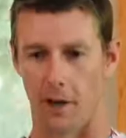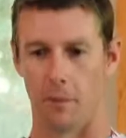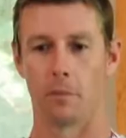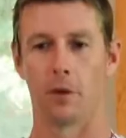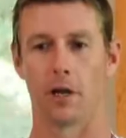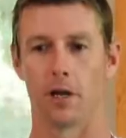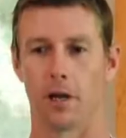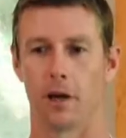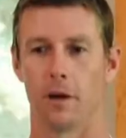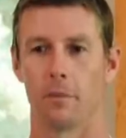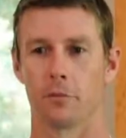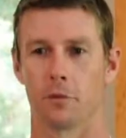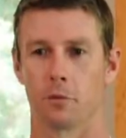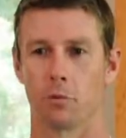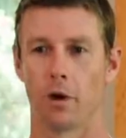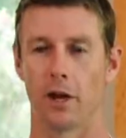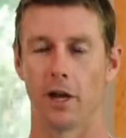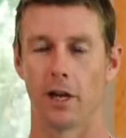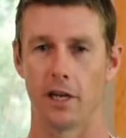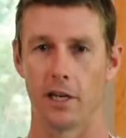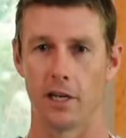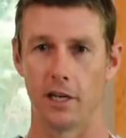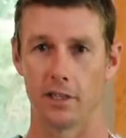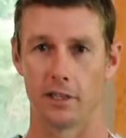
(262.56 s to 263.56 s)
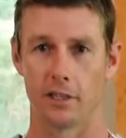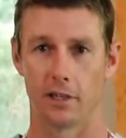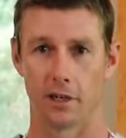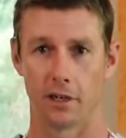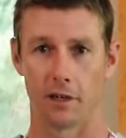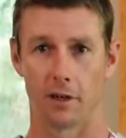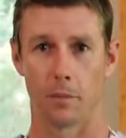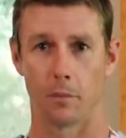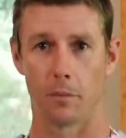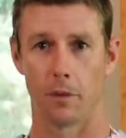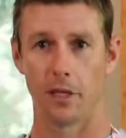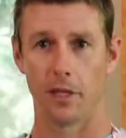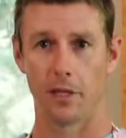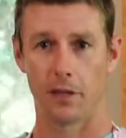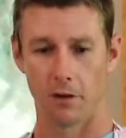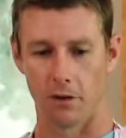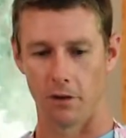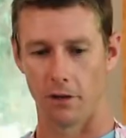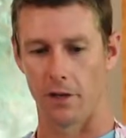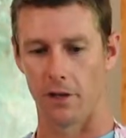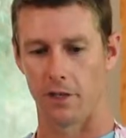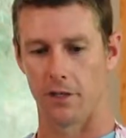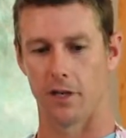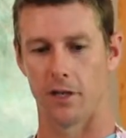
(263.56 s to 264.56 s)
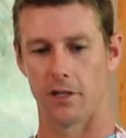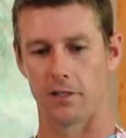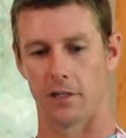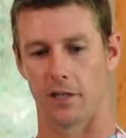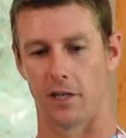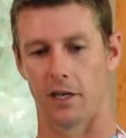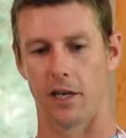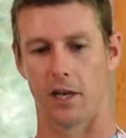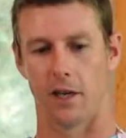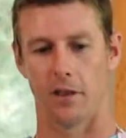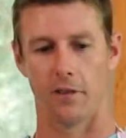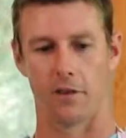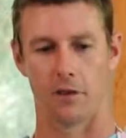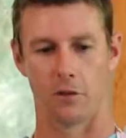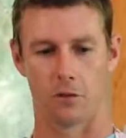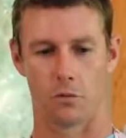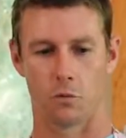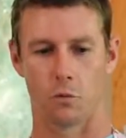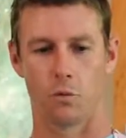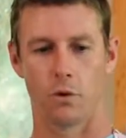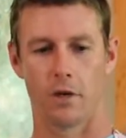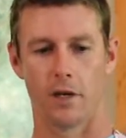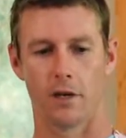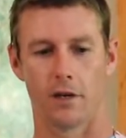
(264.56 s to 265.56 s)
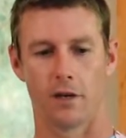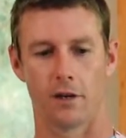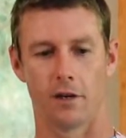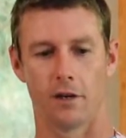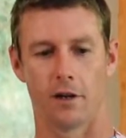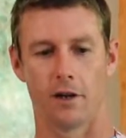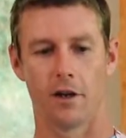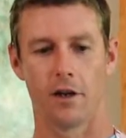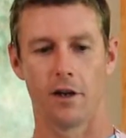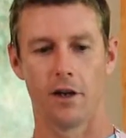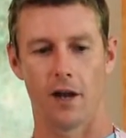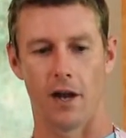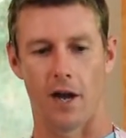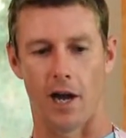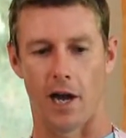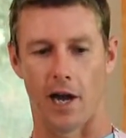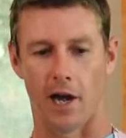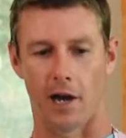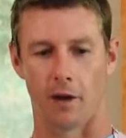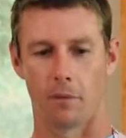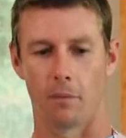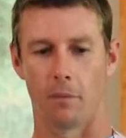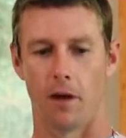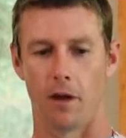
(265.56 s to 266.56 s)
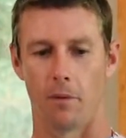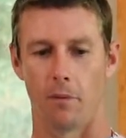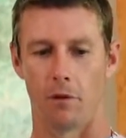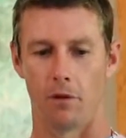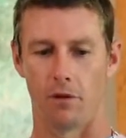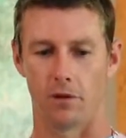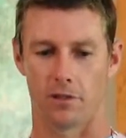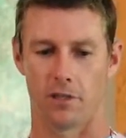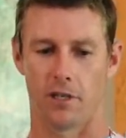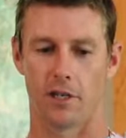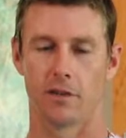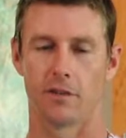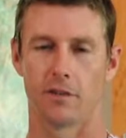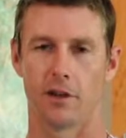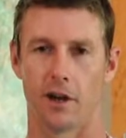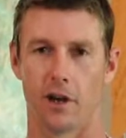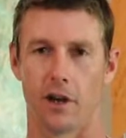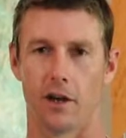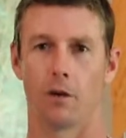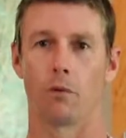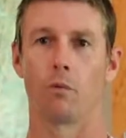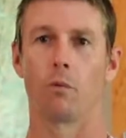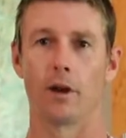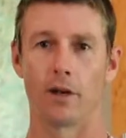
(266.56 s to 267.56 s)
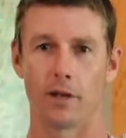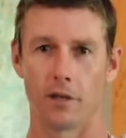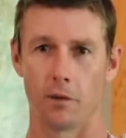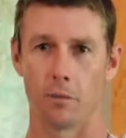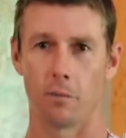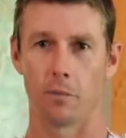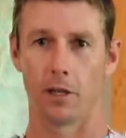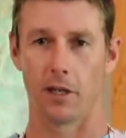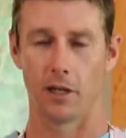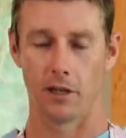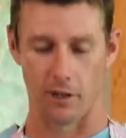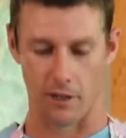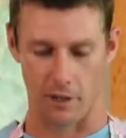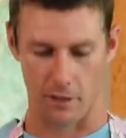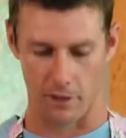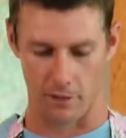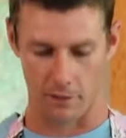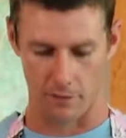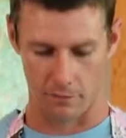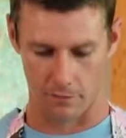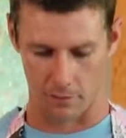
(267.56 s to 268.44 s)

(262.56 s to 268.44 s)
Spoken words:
it becomes way easier to peel and doesn't get those weird air bubbles in there when you peel it.